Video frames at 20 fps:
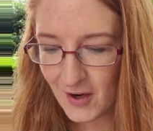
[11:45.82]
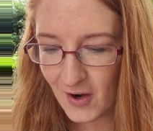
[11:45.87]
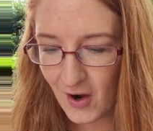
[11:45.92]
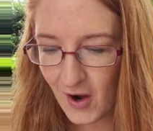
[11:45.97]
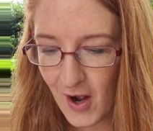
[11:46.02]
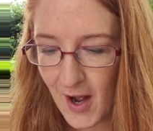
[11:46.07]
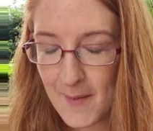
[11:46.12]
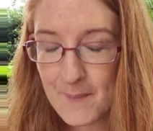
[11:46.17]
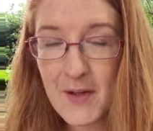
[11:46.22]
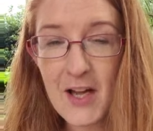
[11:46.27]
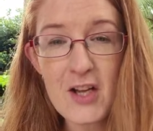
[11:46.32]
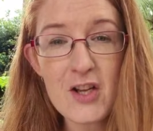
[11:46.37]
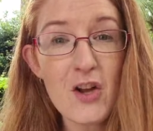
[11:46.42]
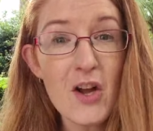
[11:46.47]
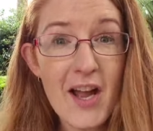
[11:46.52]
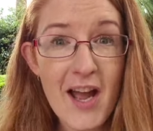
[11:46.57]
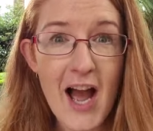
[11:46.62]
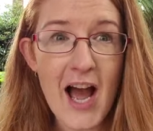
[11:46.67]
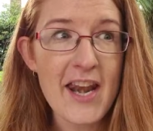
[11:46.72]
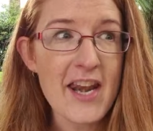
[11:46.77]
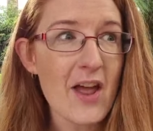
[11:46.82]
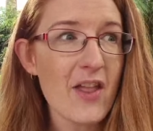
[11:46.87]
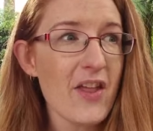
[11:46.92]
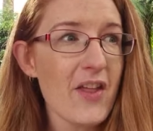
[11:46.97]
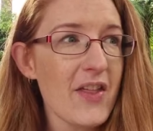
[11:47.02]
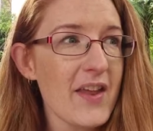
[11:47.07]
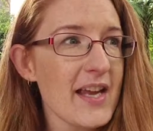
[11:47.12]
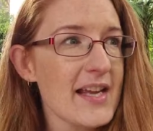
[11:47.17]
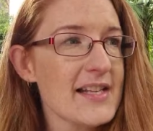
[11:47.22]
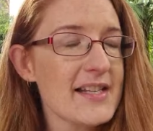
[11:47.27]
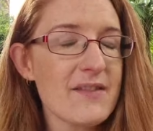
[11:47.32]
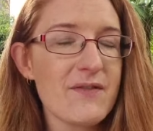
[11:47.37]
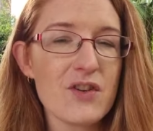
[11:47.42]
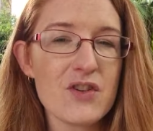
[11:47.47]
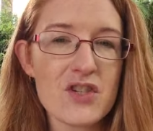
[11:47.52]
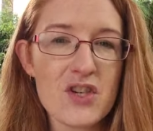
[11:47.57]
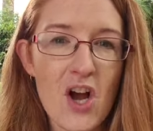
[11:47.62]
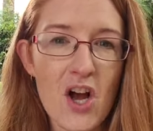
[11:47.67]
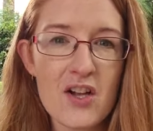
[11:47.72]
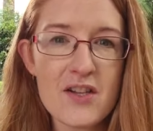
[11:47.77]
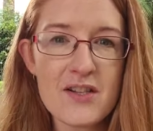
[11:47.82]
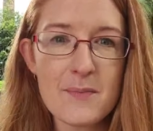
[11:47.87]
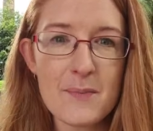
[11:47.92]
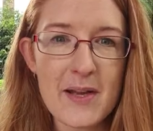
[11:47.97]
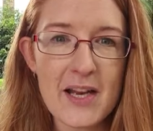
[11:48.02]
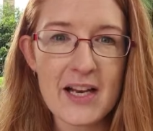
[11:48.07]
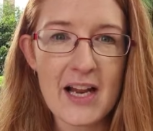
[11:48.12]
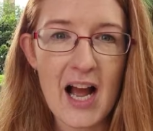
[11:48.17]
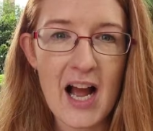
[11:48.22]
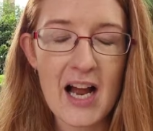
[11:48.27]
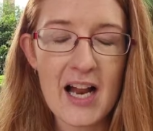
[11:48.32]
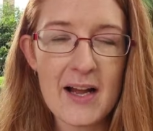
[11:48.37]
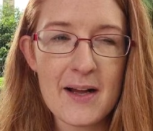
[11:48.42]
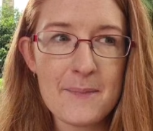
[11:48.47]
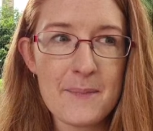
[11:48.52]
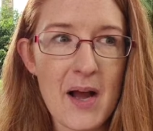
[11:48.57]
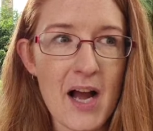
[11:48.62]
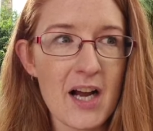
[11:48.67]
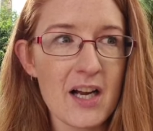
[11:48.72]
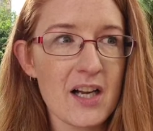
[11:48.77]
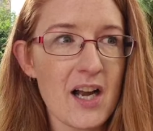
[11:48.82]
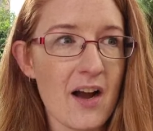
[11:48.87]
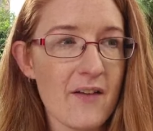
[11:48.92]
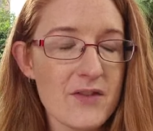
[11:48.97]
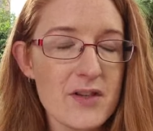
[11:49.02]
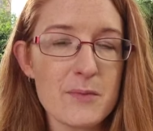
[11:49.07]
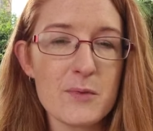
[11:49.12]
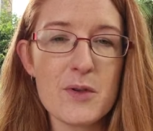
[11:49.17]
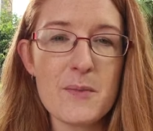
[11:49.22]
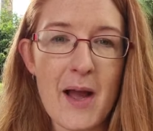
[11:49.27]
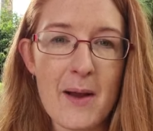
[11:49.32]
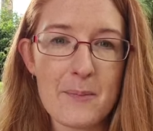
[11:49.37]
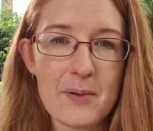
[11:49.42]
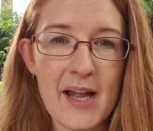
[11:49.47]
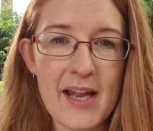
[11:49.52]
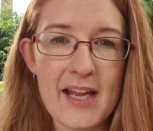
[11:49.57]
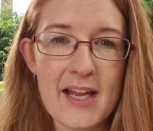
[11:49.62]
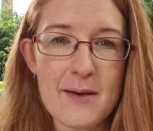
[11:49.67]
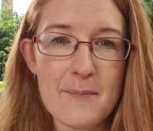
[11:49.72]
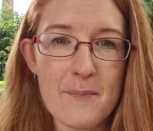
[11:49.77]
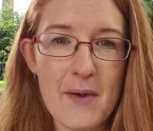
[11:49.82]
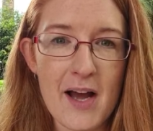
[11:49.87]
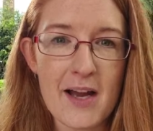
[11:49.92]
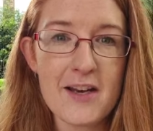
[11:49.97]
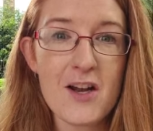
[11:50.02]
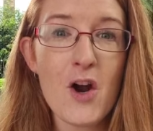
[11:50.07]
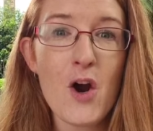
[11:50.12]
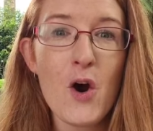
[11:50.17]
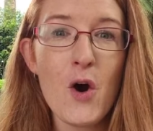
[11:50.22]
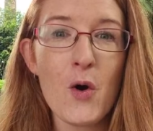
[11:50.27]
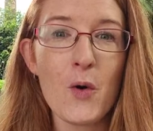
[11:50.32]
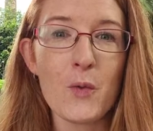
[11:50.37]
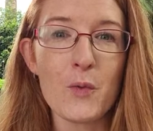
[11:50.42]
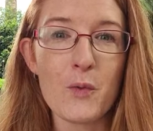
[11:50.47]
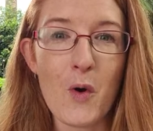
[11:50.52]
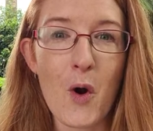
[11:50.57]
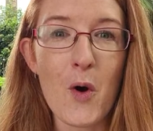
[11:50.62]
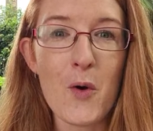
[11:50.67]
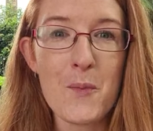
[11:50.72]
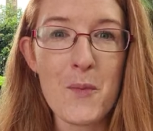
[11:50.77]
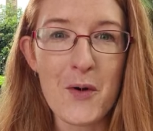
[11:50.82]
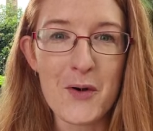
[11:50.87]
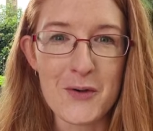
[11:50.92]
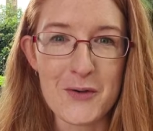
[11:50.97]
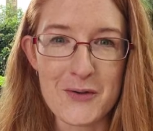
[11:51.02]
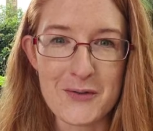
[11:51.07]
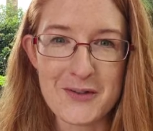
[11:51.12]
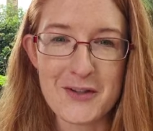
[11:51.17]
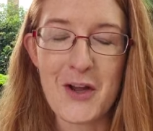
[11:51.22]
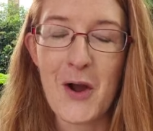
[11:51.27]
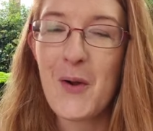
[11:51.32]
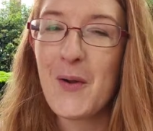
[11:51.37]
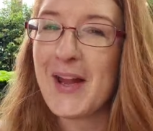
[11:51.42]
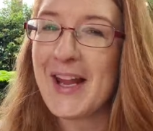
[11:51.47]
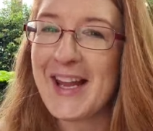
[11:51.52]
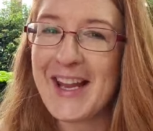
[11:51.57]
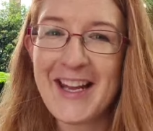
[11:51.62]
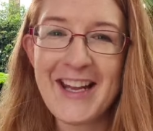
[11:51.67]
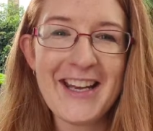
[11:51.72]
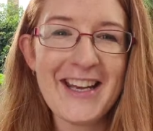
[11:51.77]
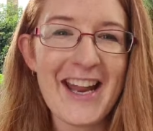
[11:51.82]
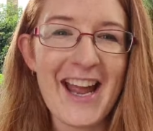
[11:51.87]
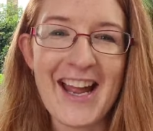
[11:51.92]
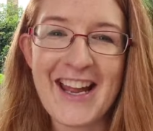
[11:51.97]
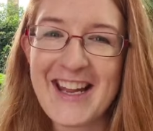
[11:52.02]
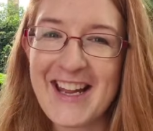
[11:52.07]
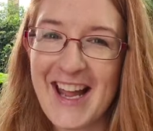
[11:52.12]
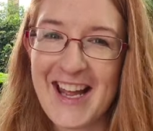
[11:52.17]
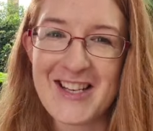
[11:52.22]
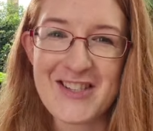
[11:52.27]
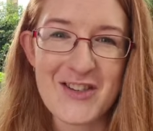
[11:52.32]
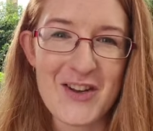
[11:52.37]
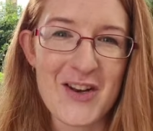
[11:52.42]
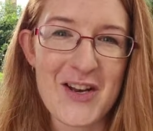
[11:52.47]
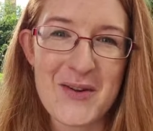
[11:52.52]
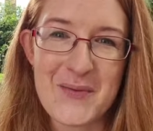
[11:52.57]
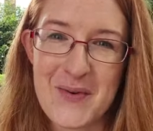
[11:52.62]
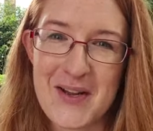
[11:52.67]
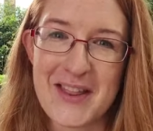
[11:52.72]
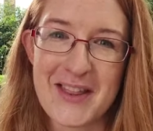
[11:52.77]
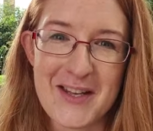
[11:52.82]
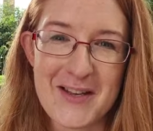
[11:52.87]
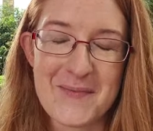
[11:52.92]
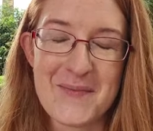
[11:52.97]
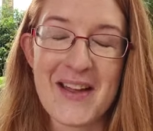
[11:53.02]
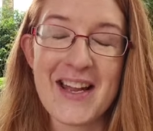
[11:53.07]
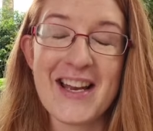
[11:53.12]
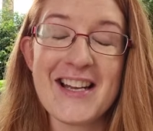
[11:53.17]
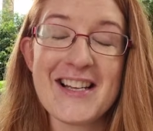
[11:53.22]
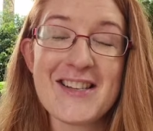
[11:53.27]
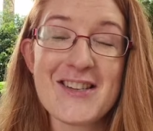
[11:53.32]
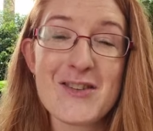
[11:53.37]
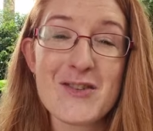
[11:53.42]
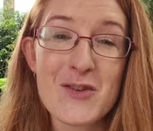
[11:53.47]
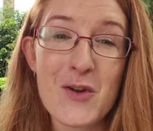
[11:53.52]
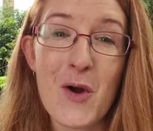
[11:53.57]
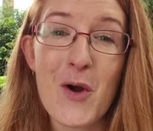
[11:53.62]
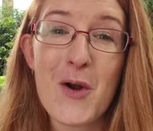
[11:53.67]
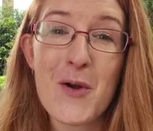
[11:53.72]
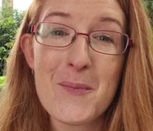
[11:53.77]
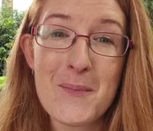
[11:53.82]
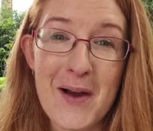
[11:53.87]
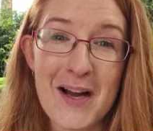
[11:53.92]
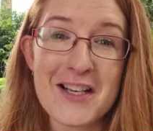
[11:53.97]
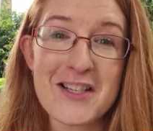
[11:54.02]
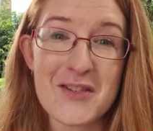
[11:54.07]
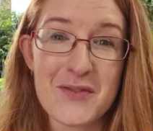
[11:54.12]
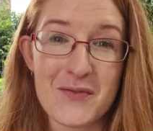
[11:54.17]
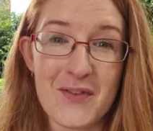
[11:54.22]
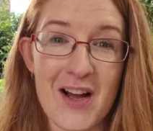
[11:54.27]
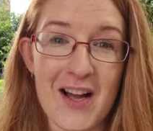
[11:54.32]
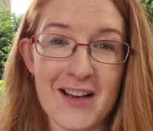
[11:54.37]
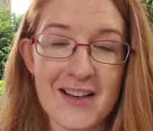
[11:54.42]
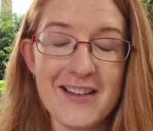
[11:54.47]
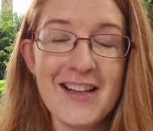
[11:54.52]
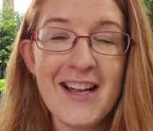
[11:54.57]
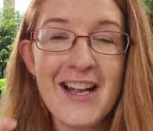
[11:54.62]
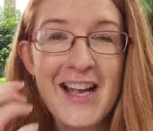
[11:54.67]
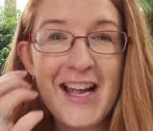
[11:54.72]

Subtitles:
Another thing is, if your child's a bit uncomfortable about playing in mud, role model. Go in and get dirty with them. It is so much fun.